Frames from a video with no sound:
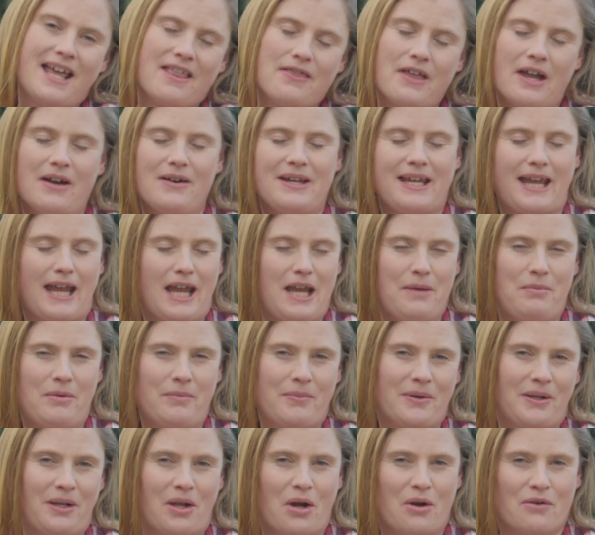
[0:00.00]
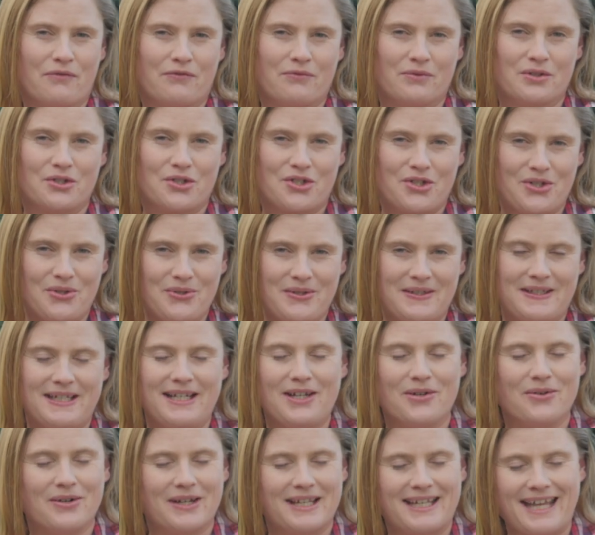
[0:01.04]
They're capable of reducing
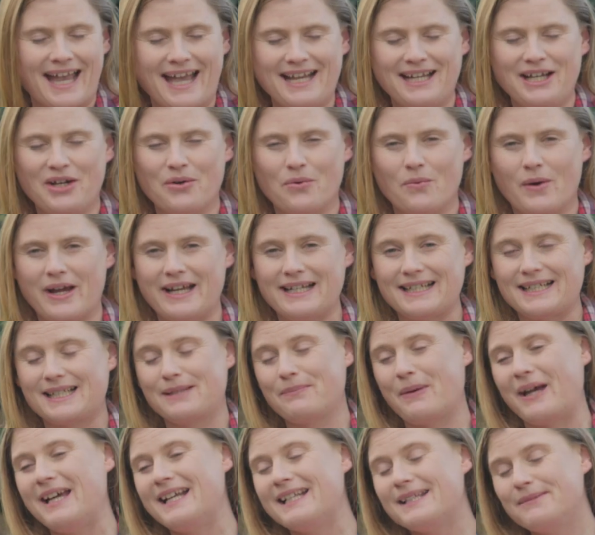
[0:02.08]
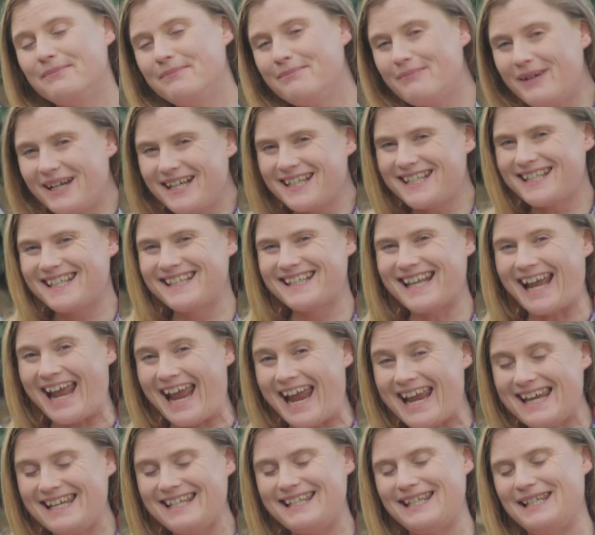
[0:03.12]
organic waste by as much as
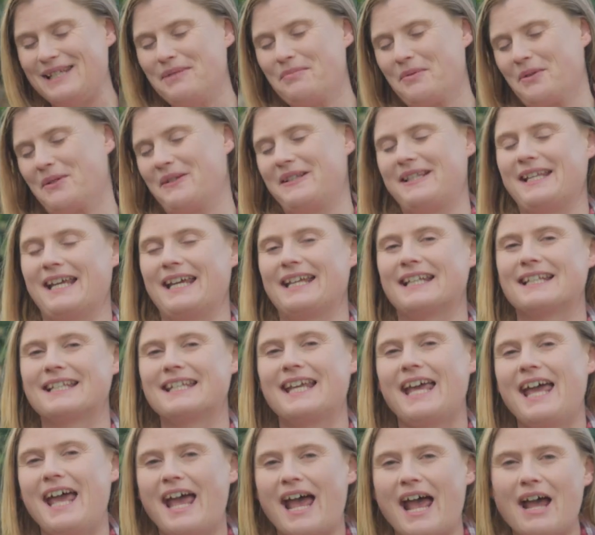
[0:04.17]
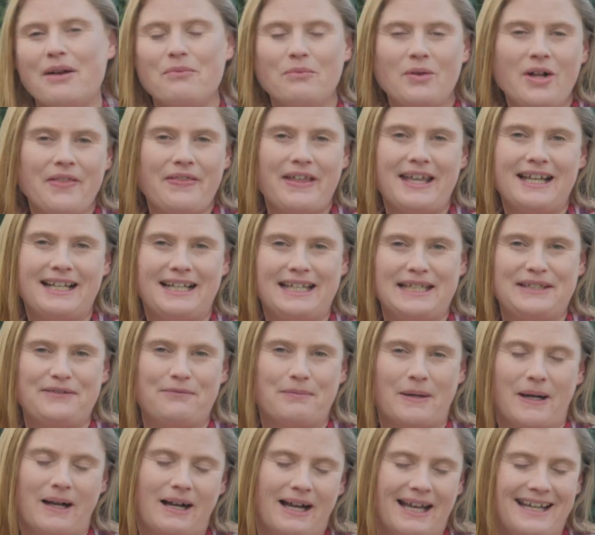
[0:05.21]
eighty percent. And what they leave
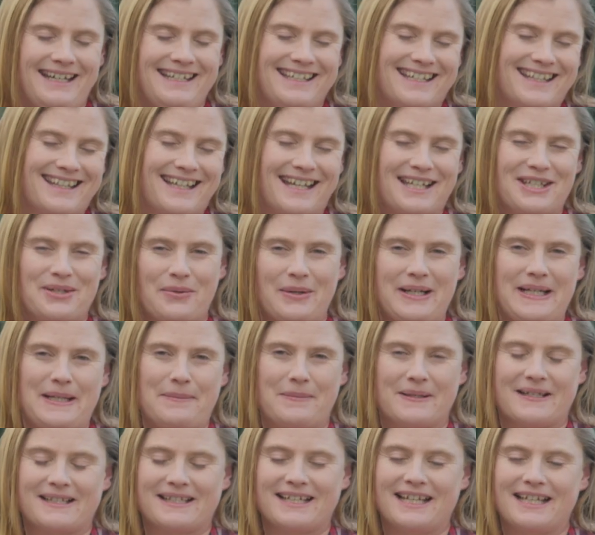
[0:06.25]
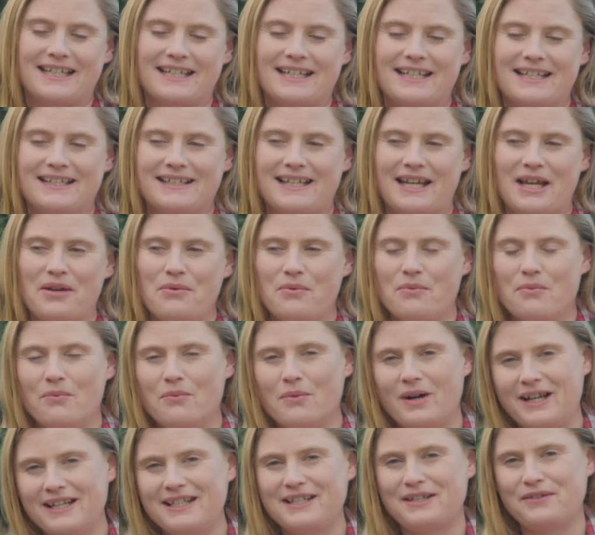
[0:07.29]
behind in that twenty percent is a
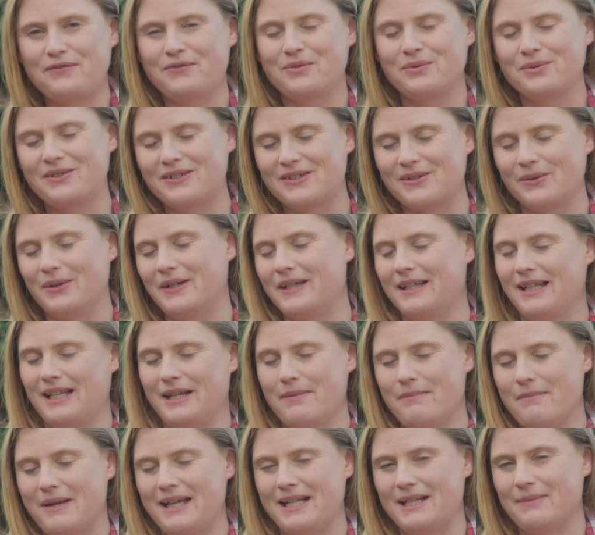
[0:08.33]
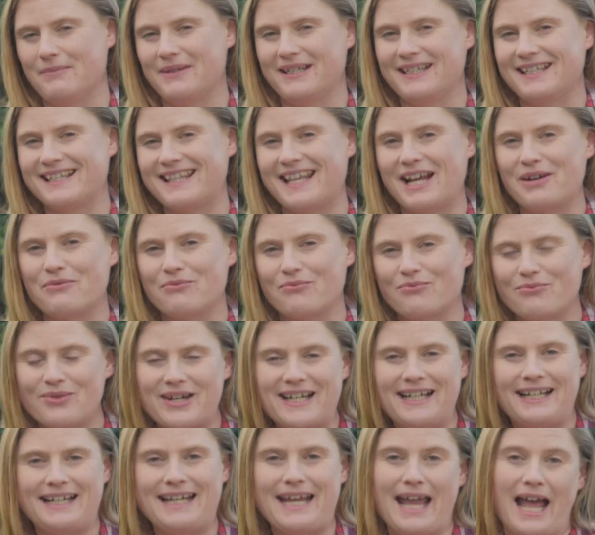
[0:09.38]
wonderful soil amendment that
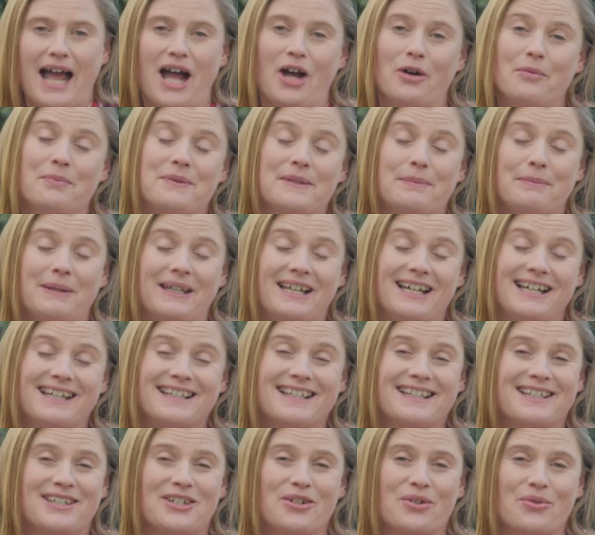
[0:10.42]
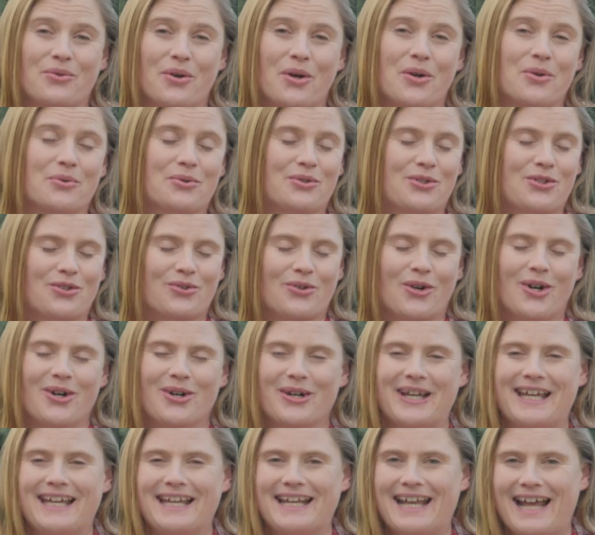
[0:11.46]
really helps plants to grow
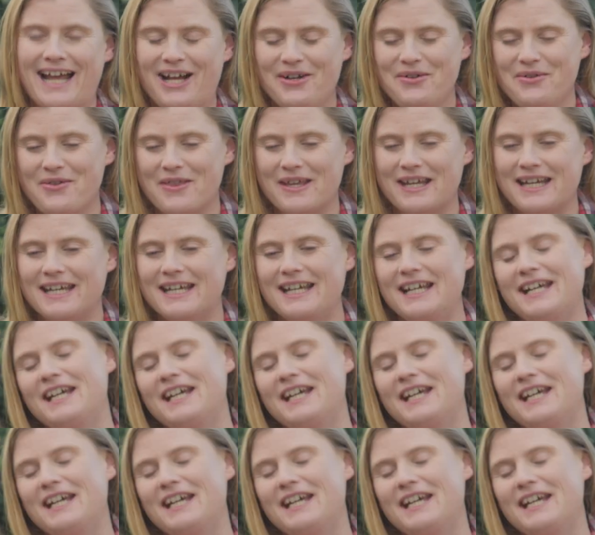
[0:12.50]
strong and healthy.